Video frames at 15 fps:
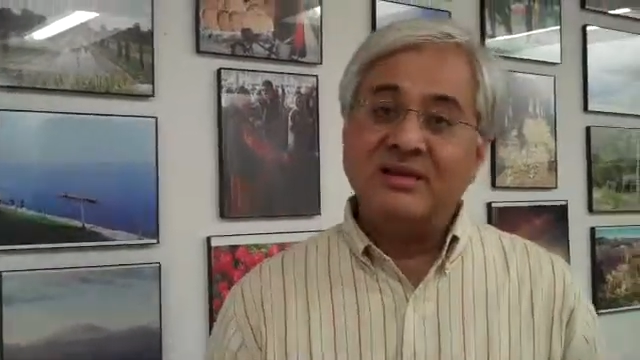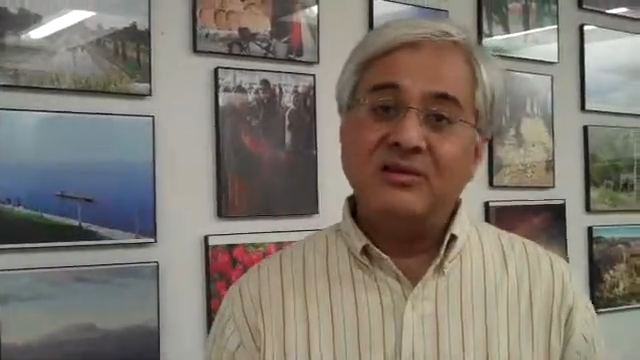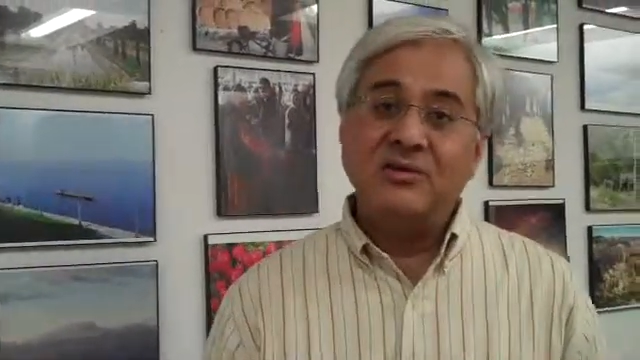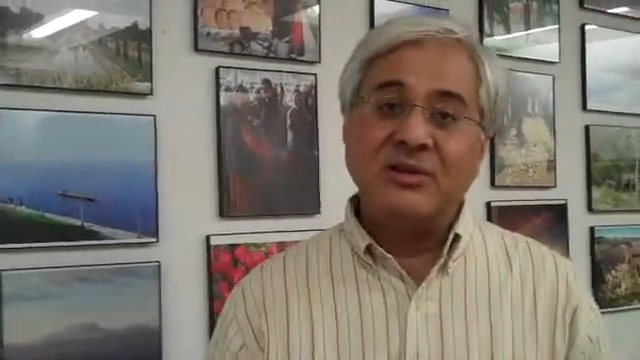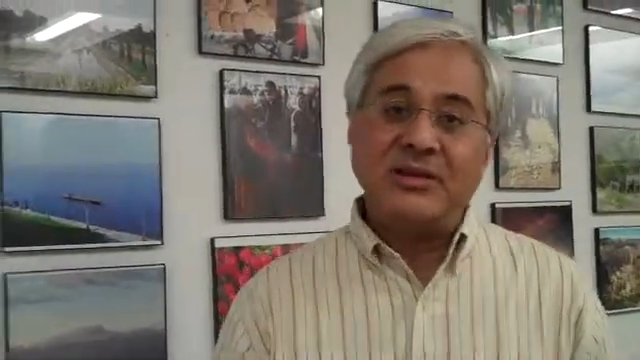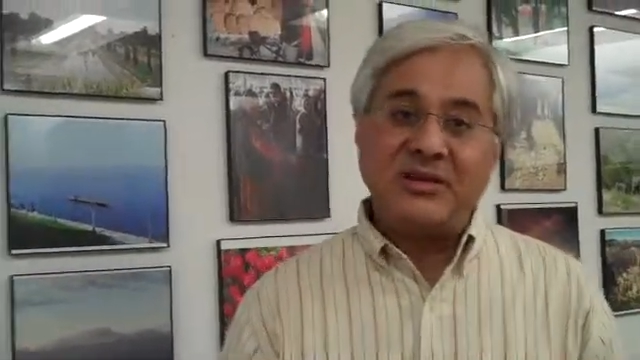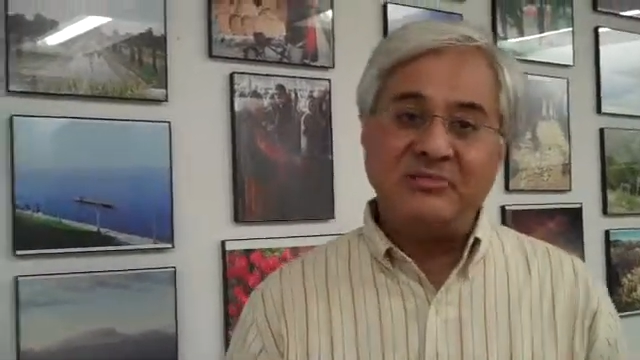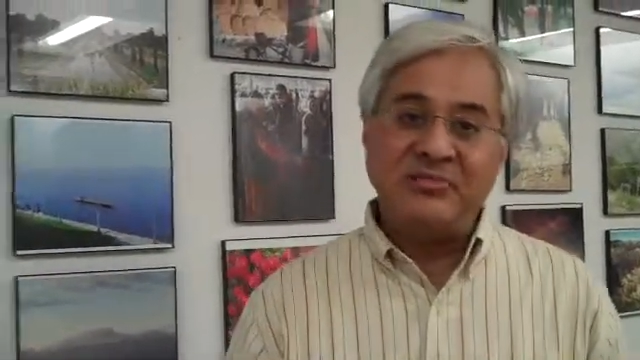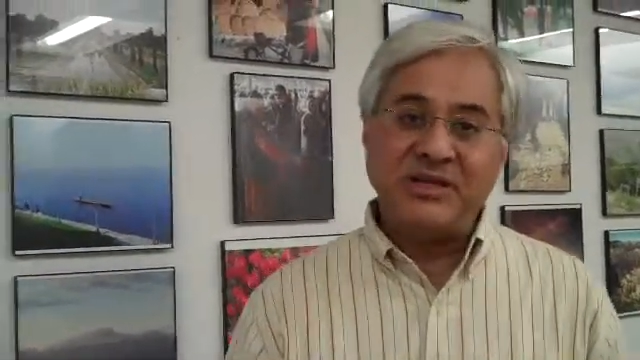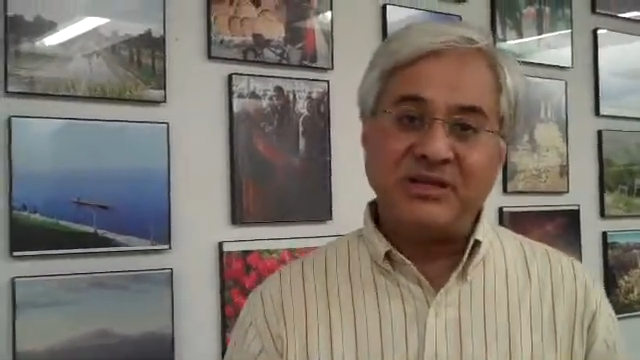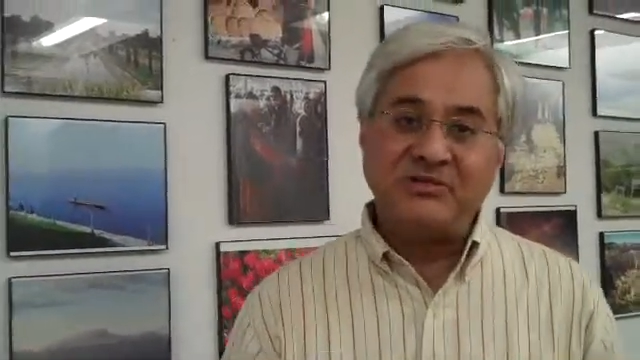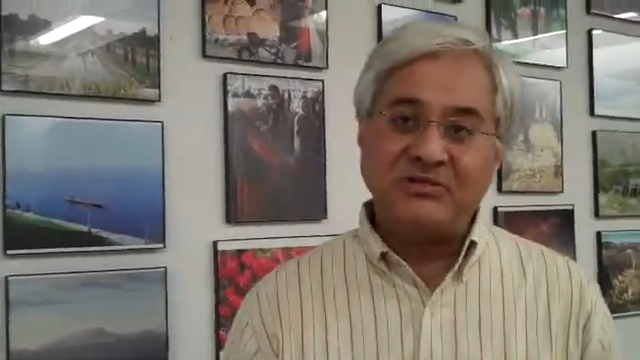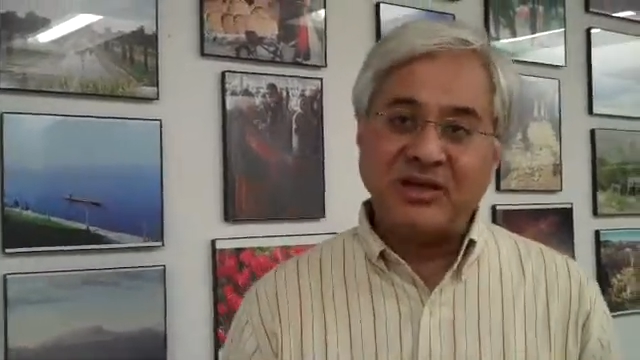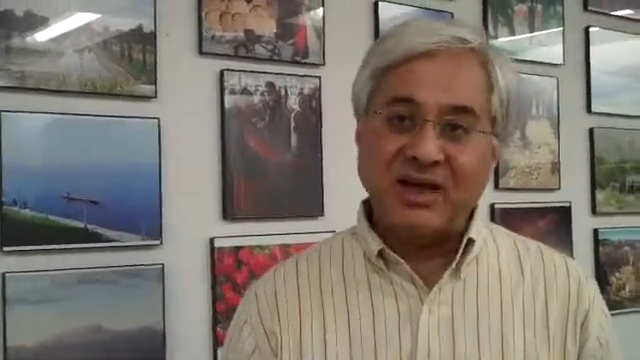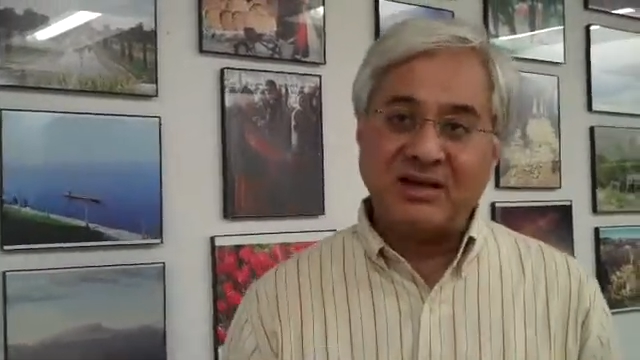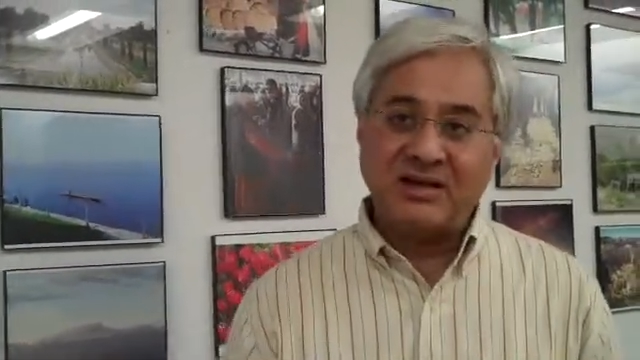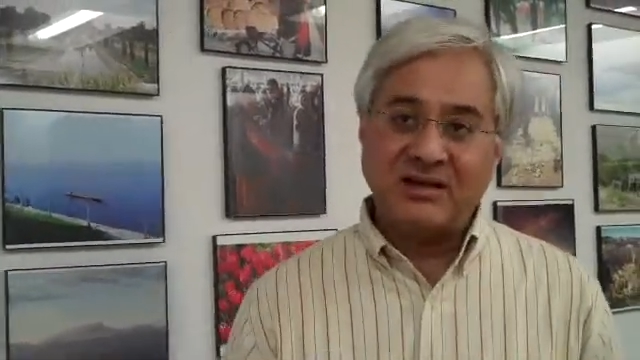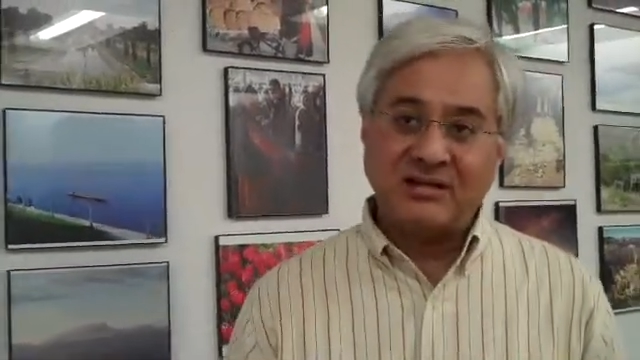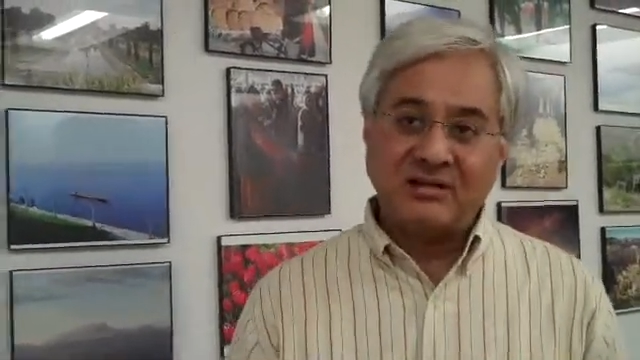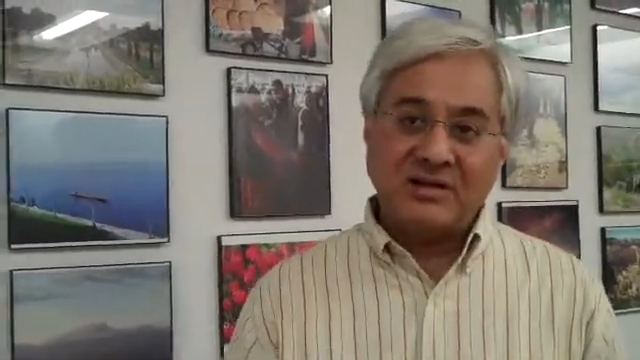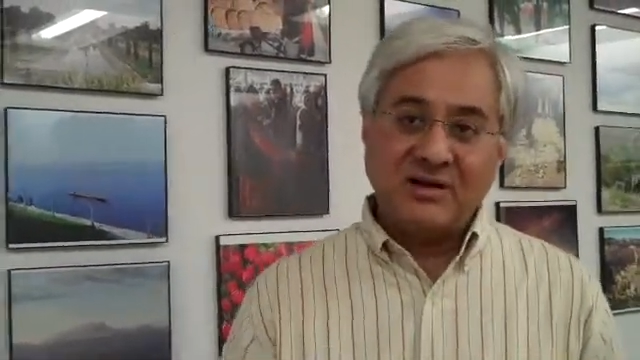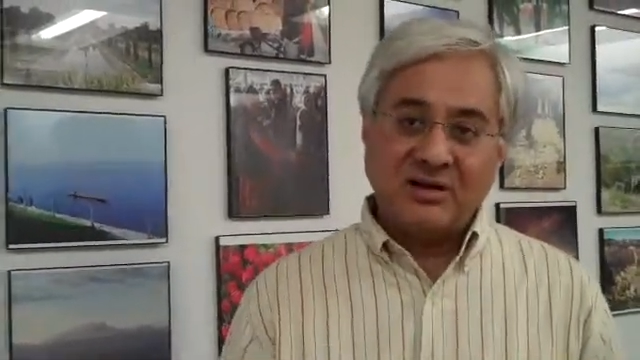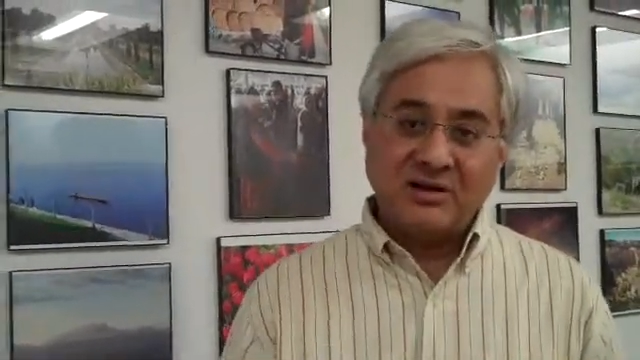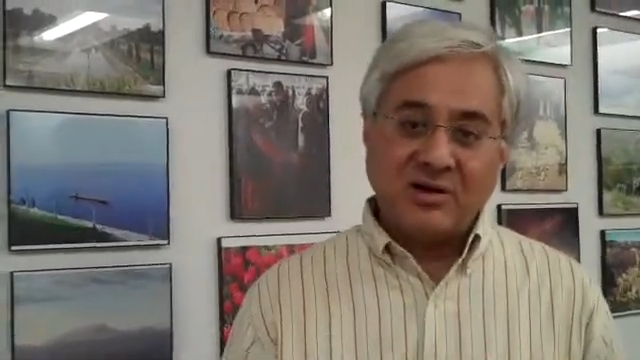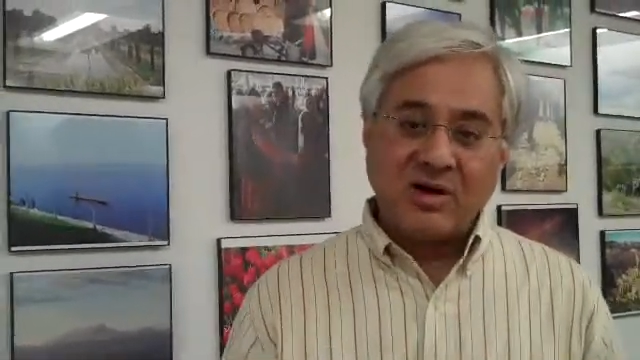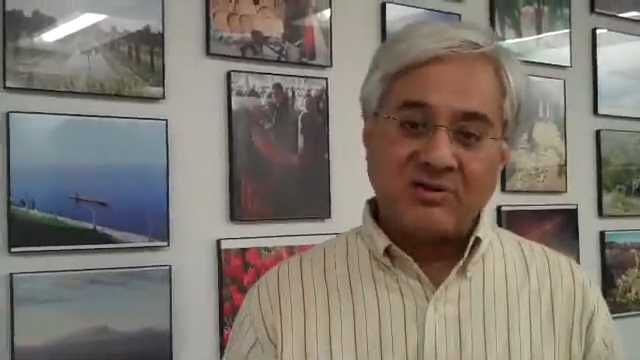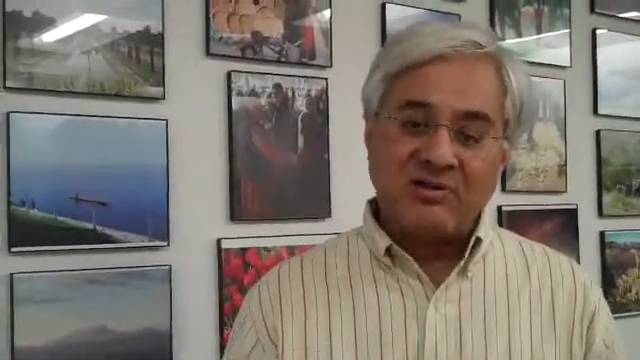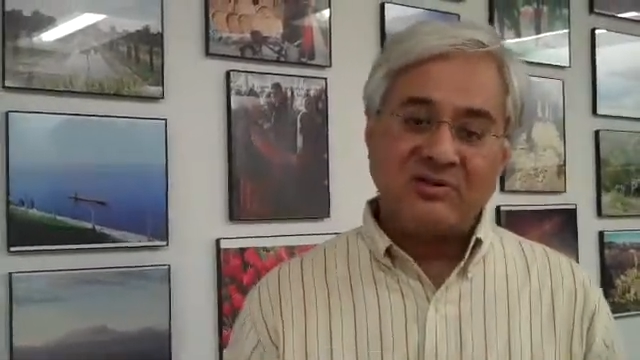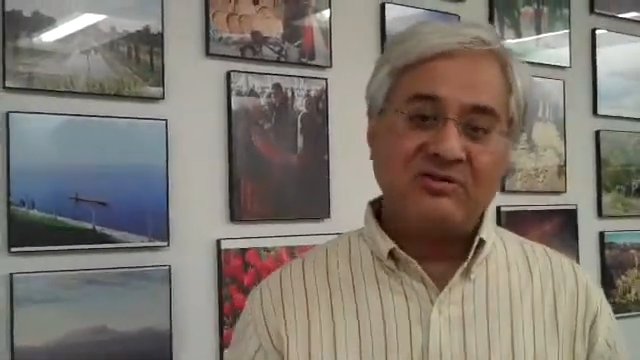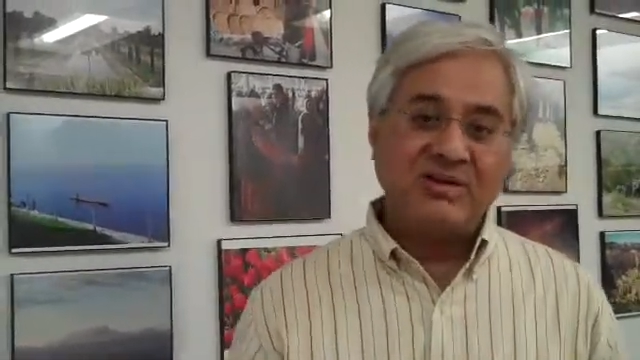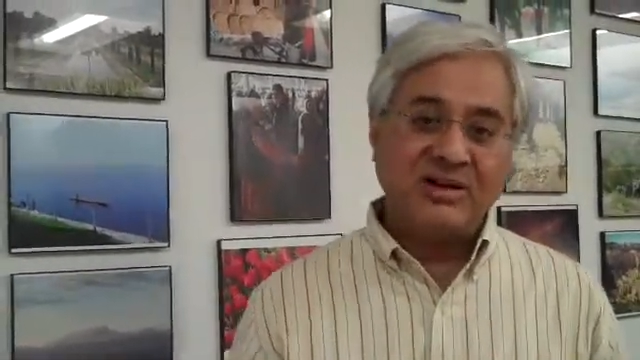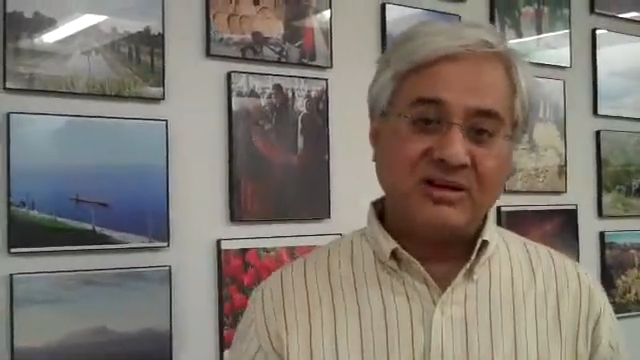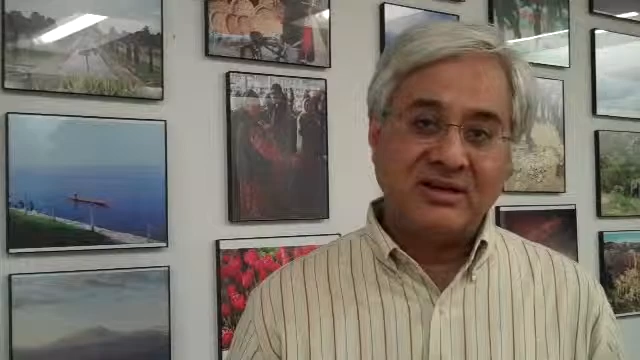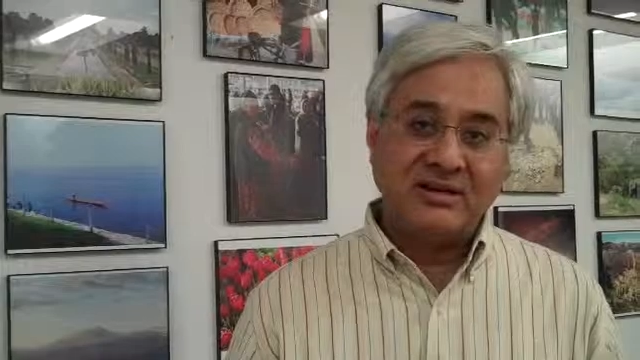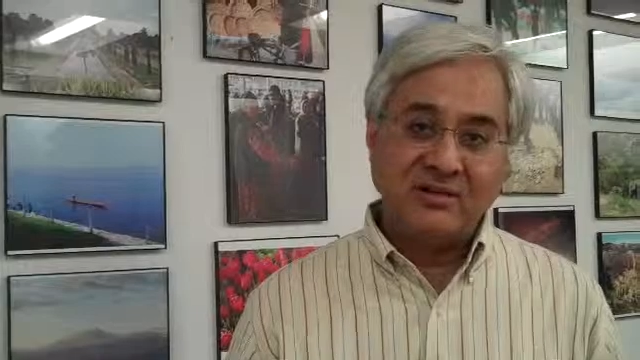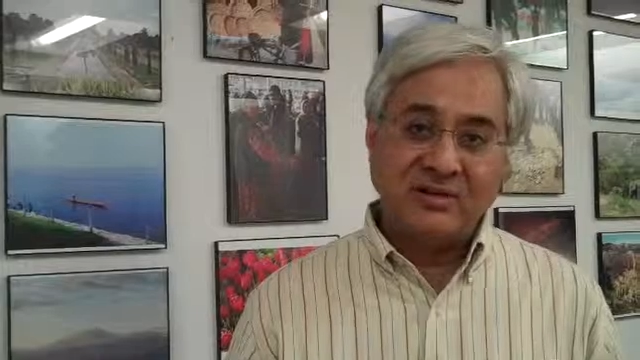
UNDP in China concentrated